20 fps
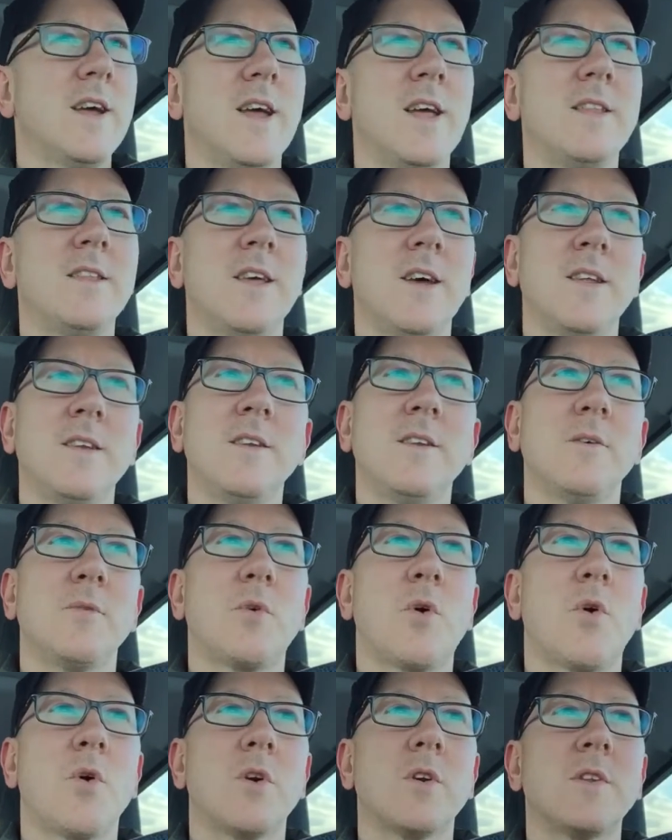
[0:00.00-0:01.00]
And then,
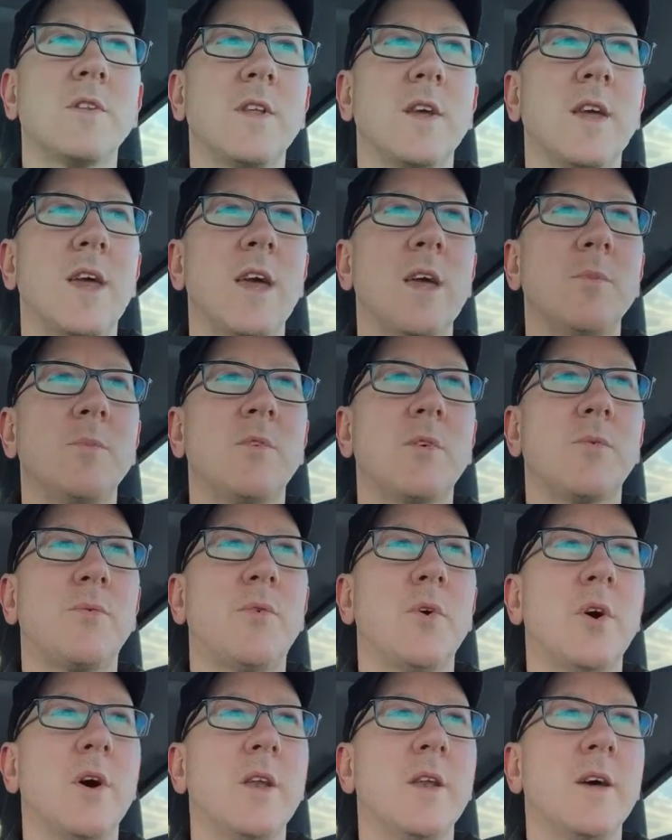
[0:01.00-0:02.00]
of course, the game's
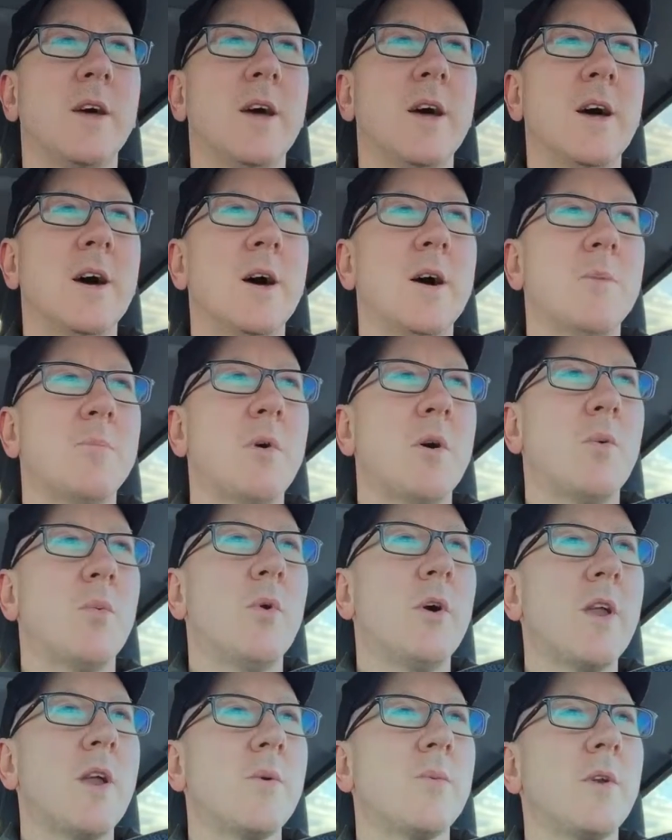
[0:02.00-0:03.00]
afoot. But
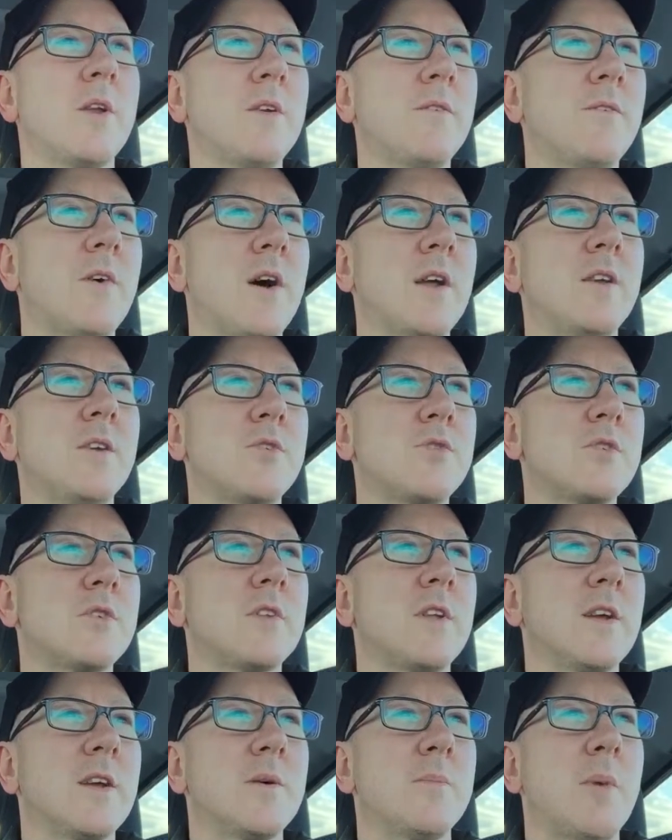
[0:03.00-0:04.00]
what I really find
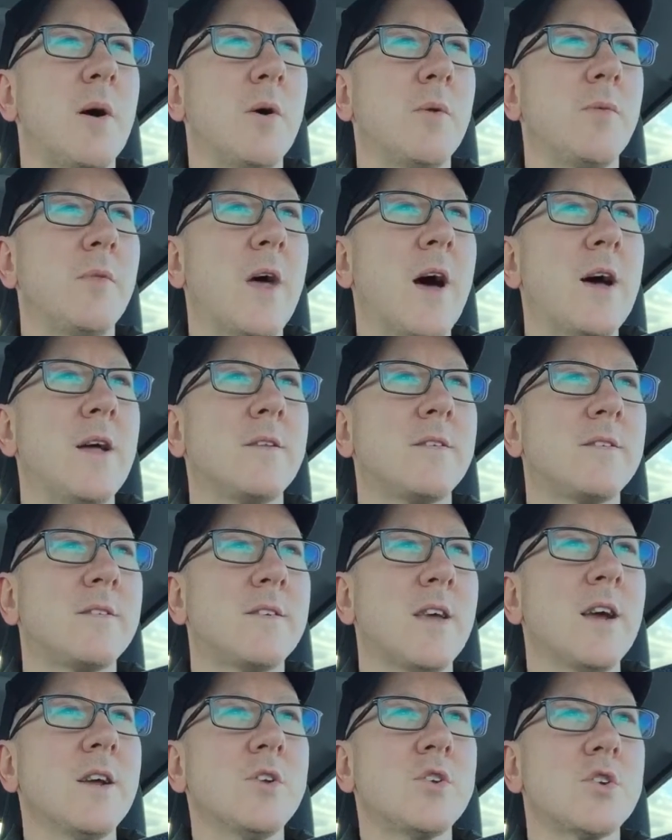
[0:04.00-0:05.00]
interesting about that
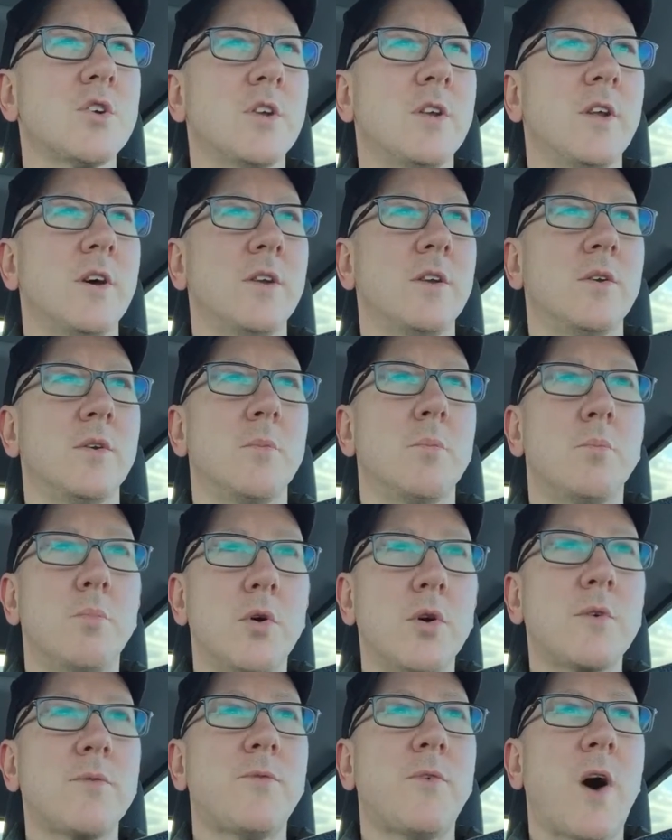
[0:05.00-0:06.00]
section in
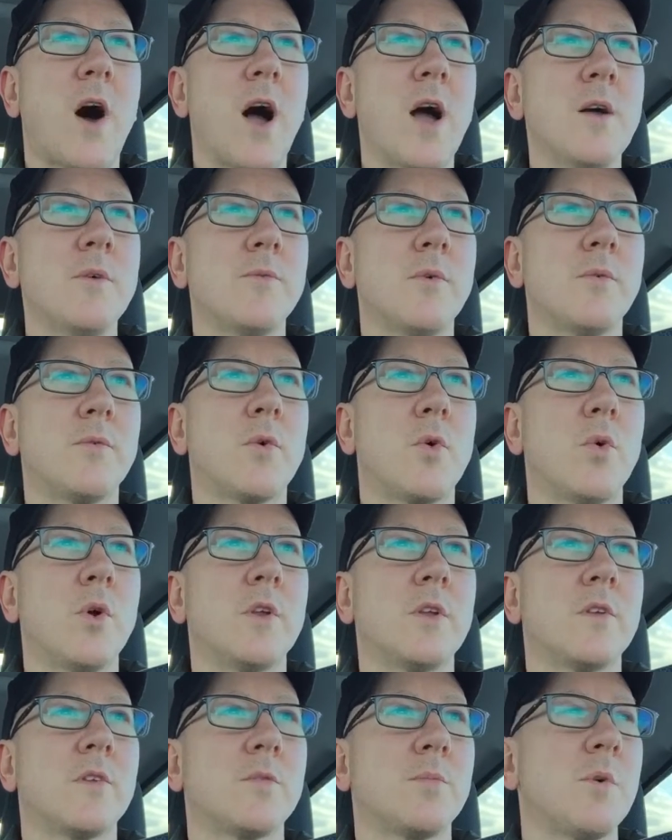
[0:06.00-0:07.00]
Book 5 of
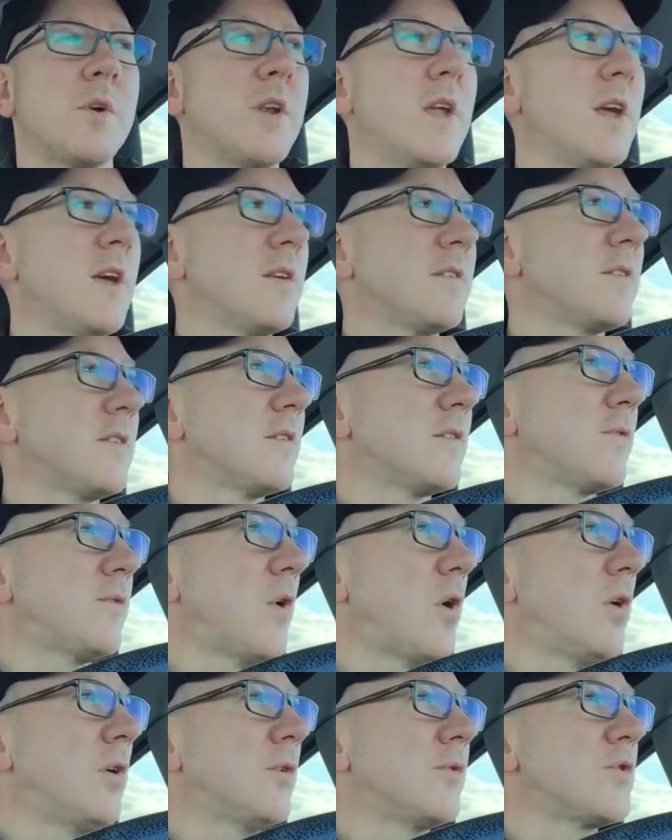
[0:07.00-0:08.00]
Quintus Smyrnaeus'
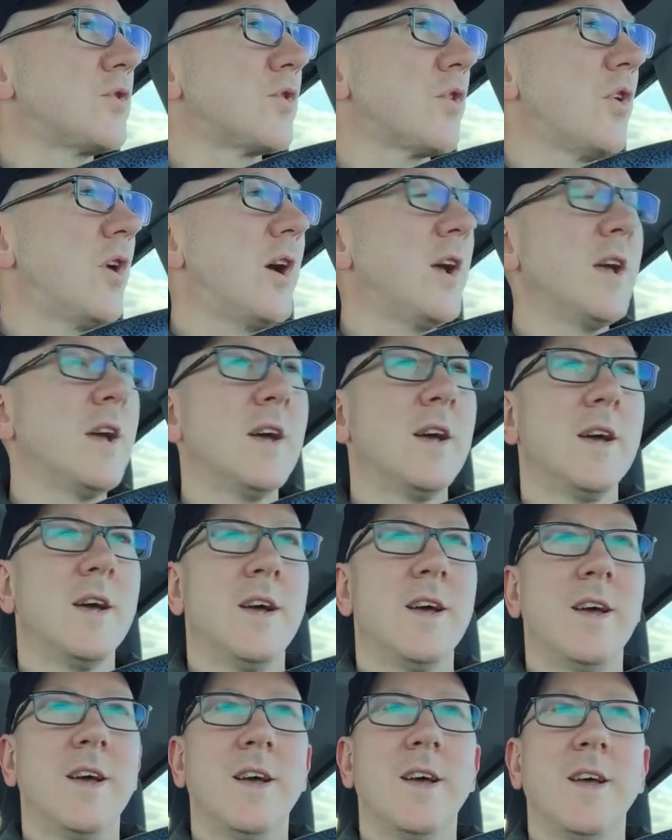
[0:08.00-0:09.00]
Fall of Troy
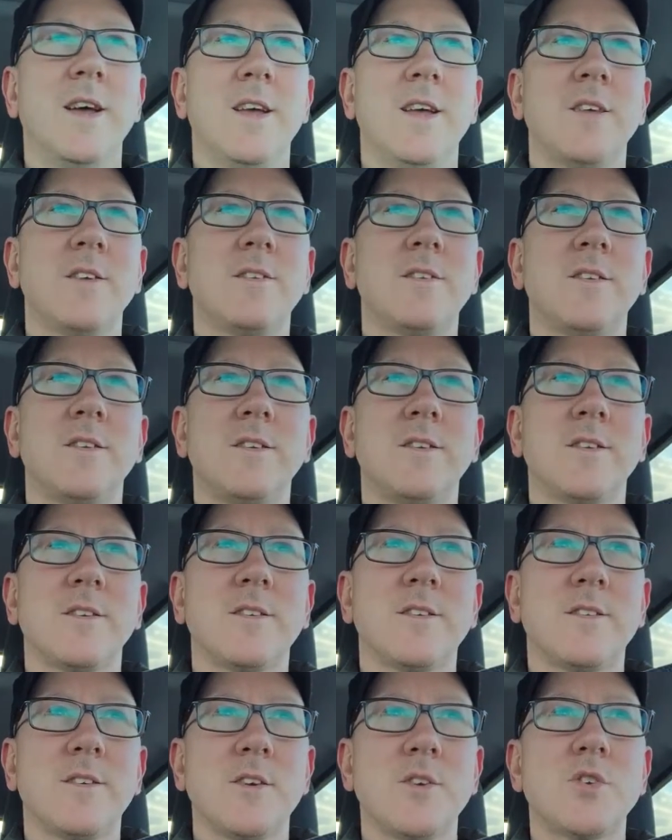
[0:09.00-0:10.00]
is the
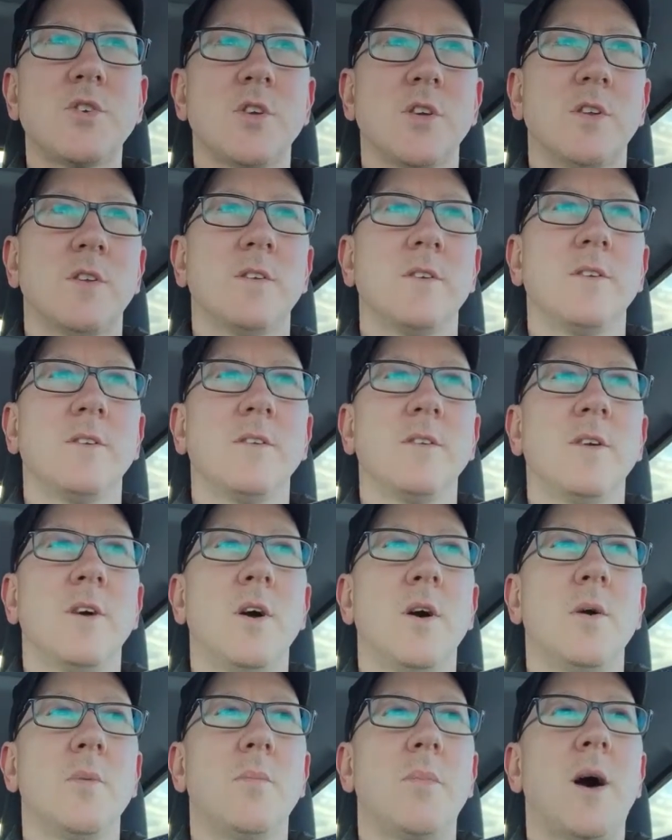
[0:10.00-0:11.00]
decision
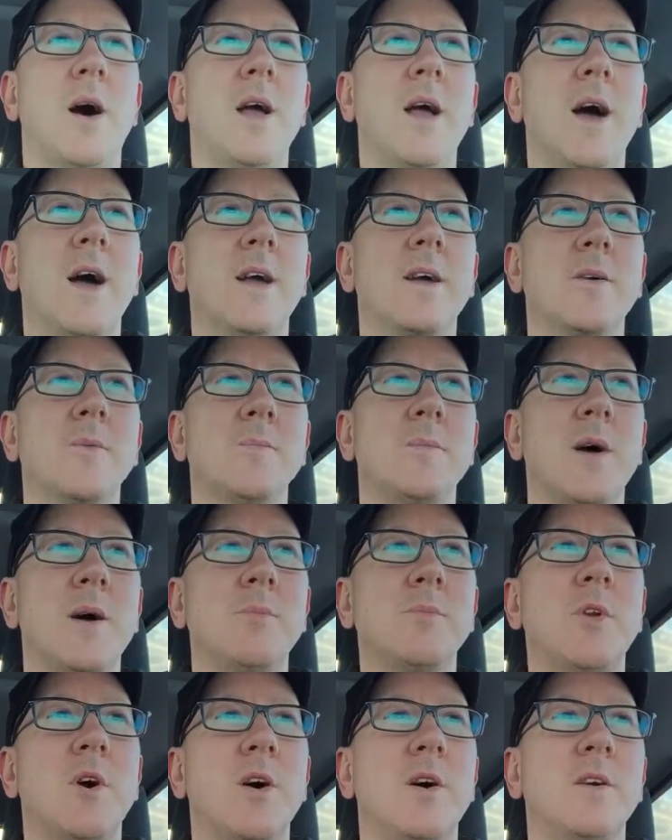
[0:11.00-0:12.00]
by
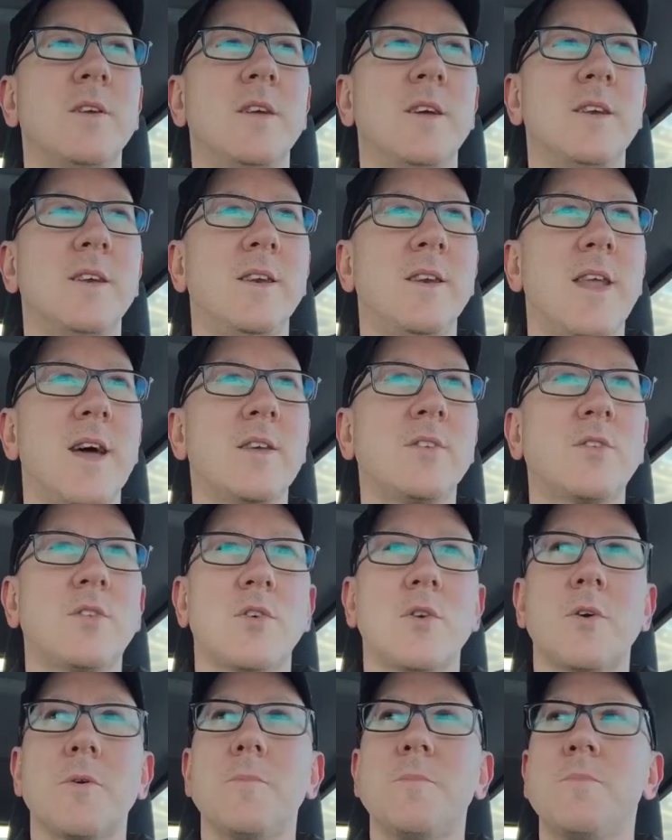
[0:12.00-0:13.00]
Agamemnon and
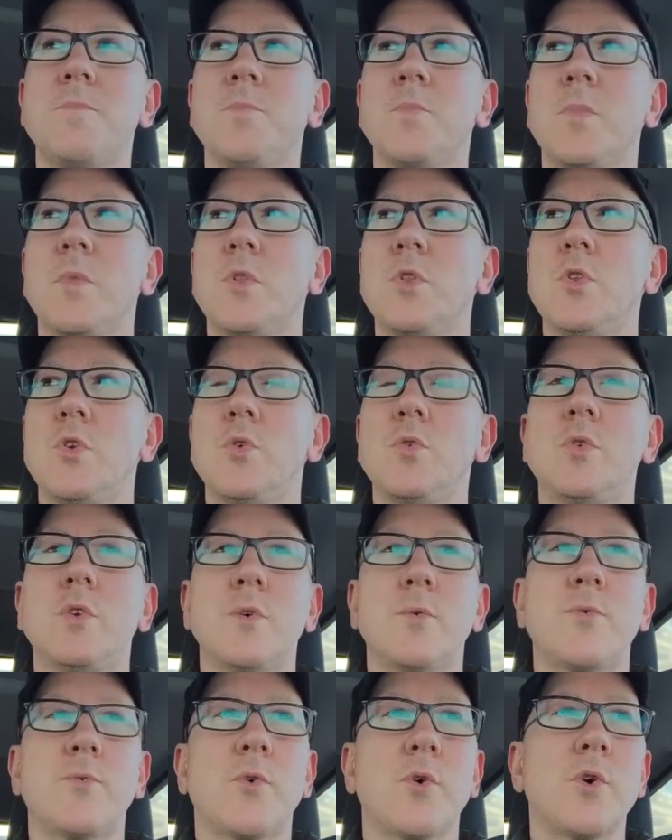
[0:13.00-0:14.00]
Nestor to
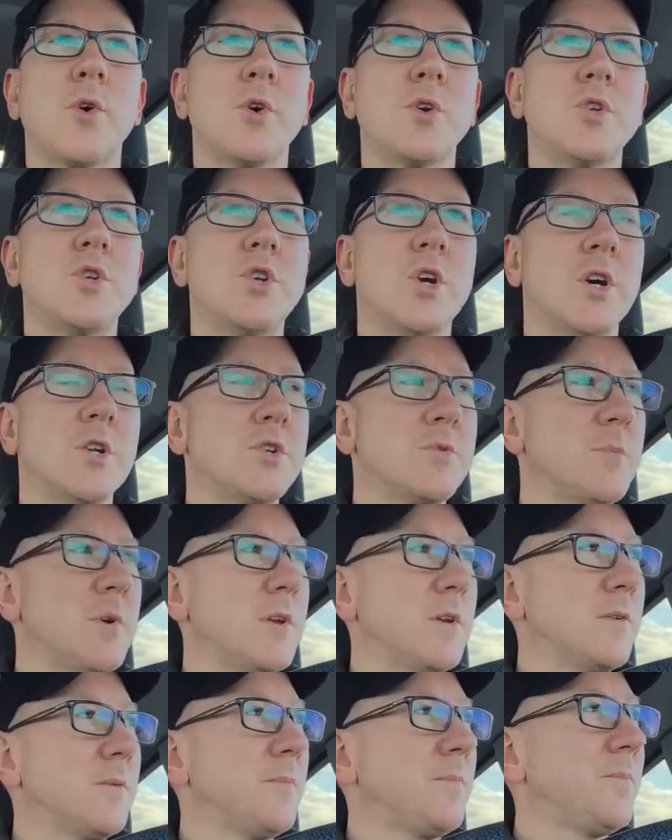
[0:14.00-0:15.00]
defer
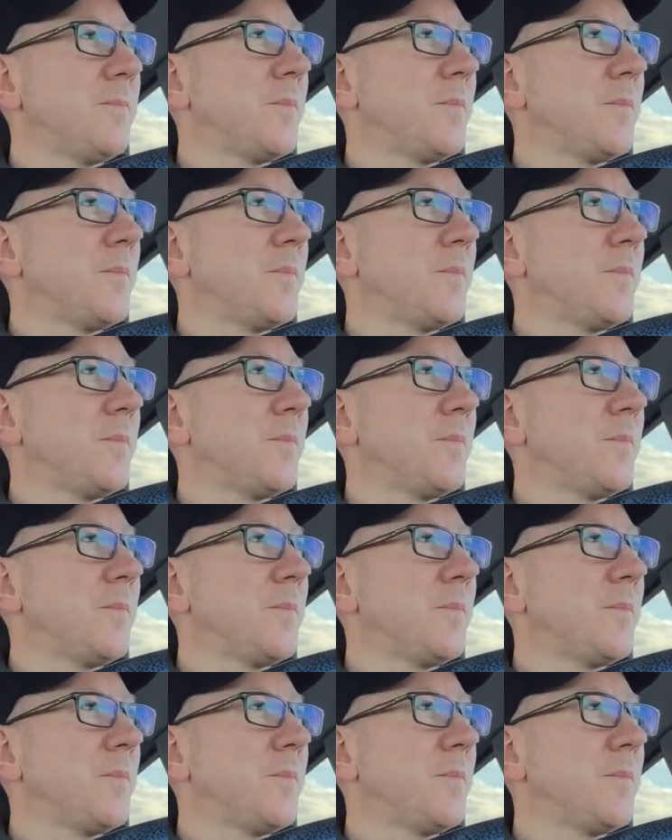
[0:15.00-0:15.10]
judgment.